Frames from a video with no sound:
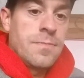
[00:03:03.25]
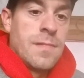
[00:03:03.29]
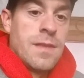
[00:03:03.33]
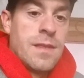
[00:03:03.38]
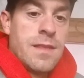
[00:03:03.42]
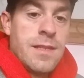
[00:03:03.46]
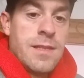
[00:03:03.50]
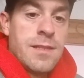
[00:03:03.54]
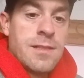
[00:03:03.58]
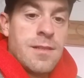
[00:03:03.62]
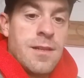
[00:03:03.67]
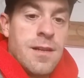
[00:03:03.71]

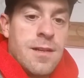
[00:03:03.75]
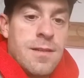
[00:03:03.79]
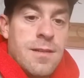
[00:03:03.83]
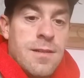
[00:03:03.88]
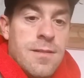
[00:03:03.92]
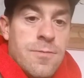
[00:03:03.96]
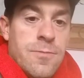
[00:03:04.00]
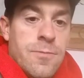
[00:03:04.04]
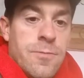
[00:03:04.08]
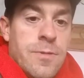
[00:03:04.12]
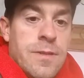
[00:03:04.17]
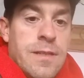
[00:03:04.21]
this
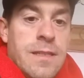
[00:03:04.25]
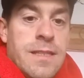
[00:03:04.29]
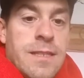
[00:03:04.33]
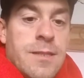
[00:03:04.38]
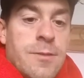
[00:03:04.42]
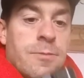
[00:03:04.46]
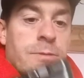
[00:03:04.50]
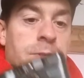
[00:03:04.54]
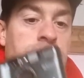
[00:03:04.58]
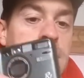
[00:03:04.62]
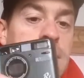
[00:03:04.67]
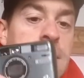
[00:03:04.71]

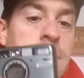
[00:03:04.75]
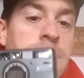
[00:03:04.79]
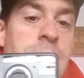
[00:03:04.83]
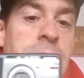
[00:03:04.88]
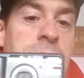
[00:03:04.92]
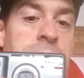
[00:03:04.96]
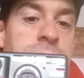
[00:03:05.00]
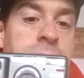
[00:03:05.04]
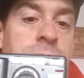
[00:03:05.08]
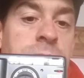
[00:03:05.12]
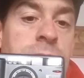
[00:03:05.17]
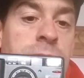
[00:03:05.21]
really
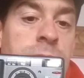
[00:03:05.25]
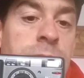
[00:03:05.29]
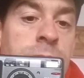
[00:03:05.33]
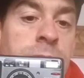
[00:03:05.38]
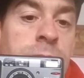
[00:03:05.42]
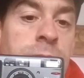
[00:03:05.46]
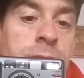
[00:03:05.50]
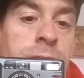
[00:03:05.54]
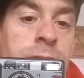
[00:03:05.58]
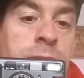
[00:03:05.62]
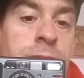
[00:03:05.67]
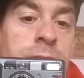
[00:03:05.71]
amazing
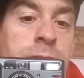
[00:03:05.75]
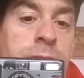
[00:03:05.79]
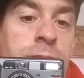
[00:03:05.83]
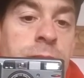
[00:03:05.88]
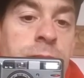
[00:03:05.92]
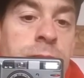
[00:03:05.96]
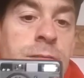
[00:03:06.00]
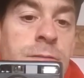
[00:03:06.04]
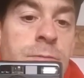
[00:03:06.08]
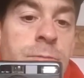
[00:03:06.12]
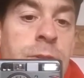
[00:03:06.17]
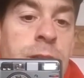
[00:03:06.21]

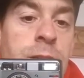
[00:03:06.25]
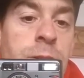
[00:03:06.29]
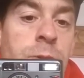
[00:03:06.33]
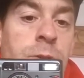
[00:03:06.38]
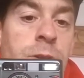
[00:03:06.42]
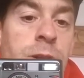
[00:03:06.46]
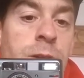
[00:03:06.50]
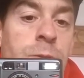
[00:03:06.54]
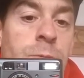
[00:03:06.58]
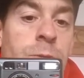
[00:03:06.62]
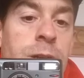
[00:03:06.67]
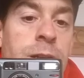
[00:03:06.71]

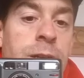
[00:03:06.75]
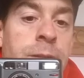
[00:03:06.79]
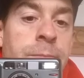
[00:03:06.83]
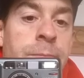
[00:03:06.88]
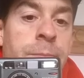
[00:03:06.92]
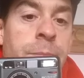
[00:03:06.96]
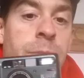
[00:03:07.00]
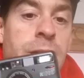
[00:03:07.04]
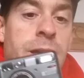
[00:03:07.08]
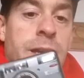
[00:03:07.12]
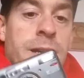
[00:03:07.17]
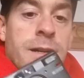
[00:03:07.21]
Ricoh
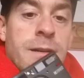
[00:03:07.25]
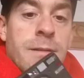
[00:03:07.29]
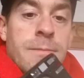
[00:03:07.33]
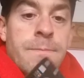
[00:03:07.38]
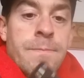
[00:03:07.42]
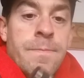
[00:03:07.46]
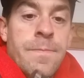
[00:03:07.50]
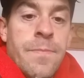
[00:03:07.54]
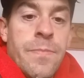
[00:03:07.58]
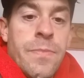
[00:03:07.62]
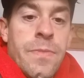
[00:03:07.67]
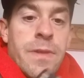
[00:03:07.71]

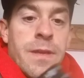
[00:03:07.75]
R1.